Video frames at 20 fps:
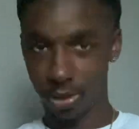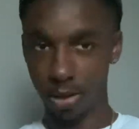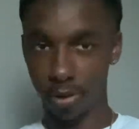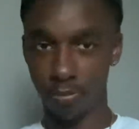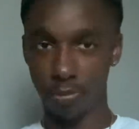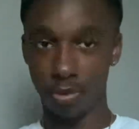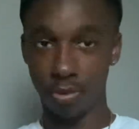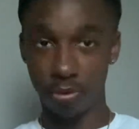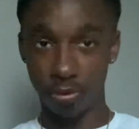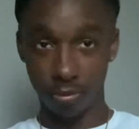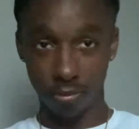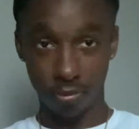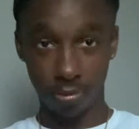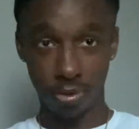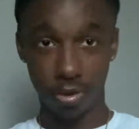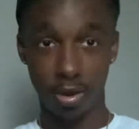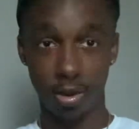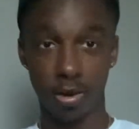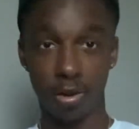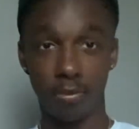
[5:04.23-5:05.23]
boom,
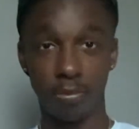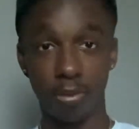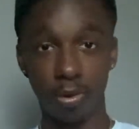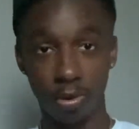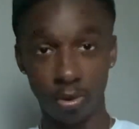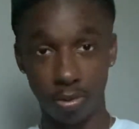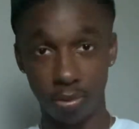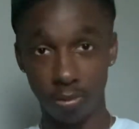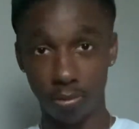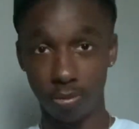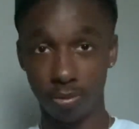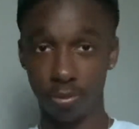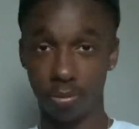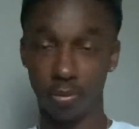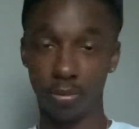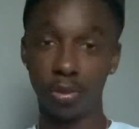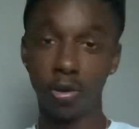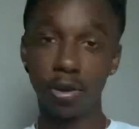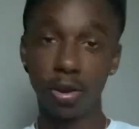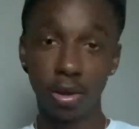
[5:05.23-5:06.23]
boom,
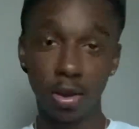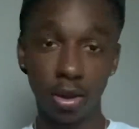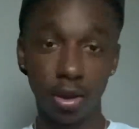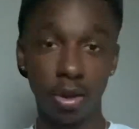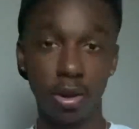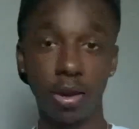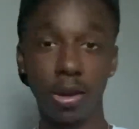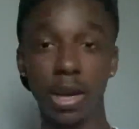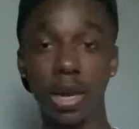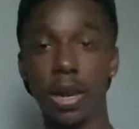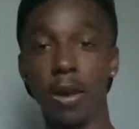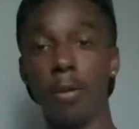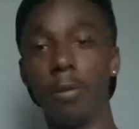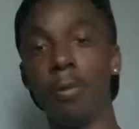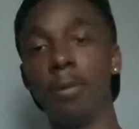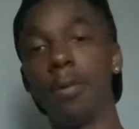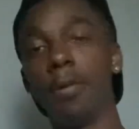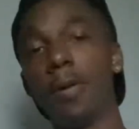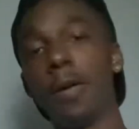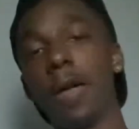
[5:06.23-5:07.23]
nigga,
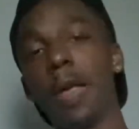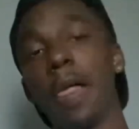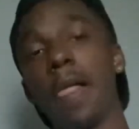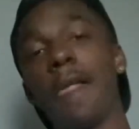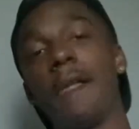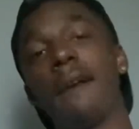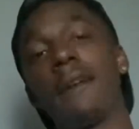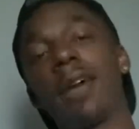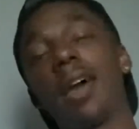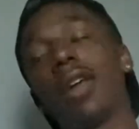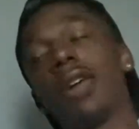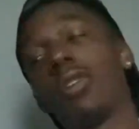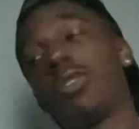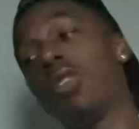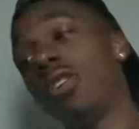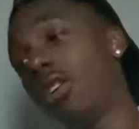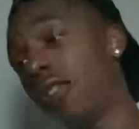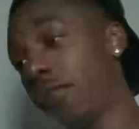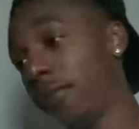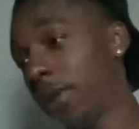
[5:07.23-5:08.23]
got a
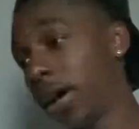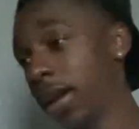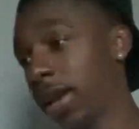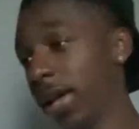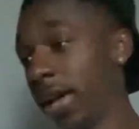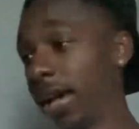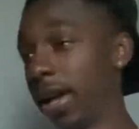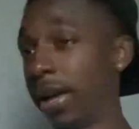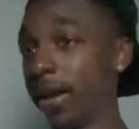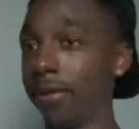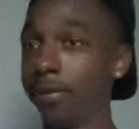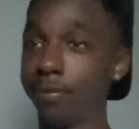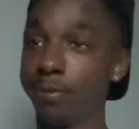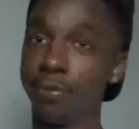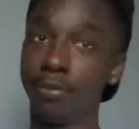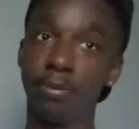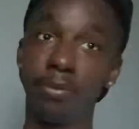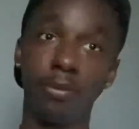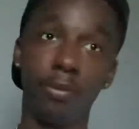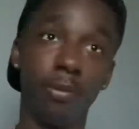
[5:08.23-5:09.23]
call from my dad.
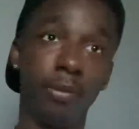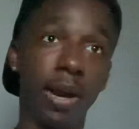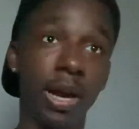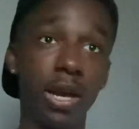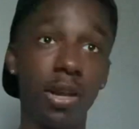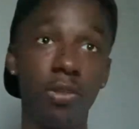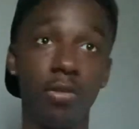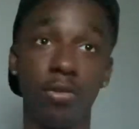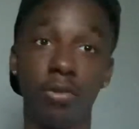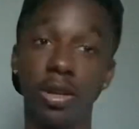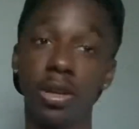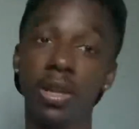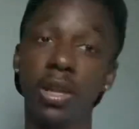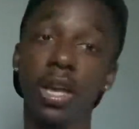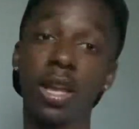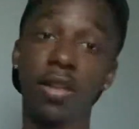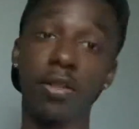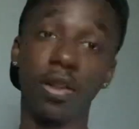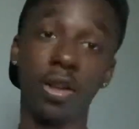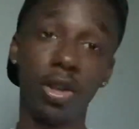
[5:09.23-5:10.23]
Mind you, this
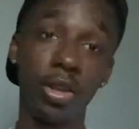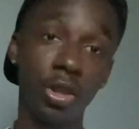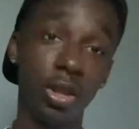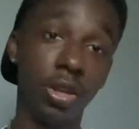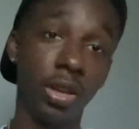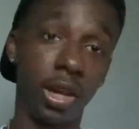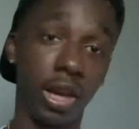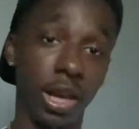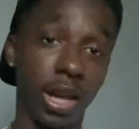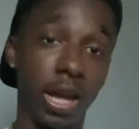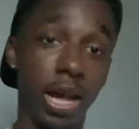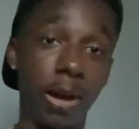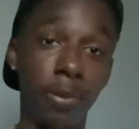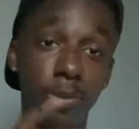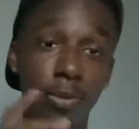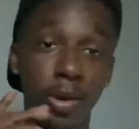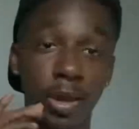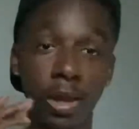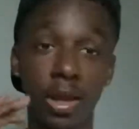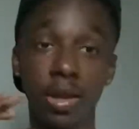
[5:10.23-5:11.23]
nigga's a hood nigga. I'm
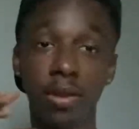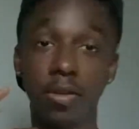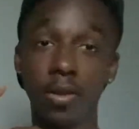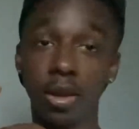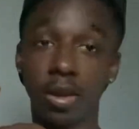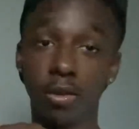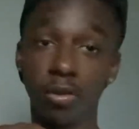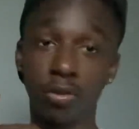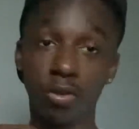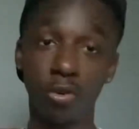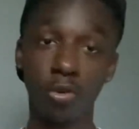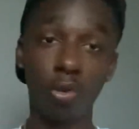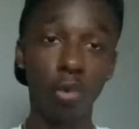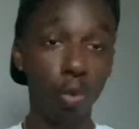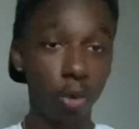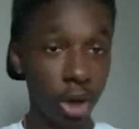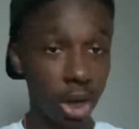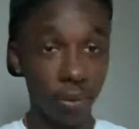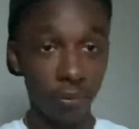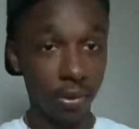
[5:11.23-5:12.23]
thinking this nigga's cool
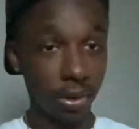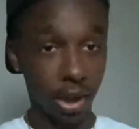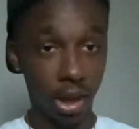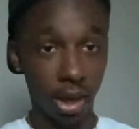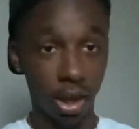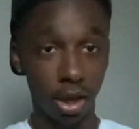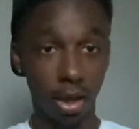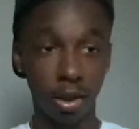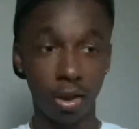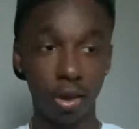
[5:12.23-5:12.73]
to everything.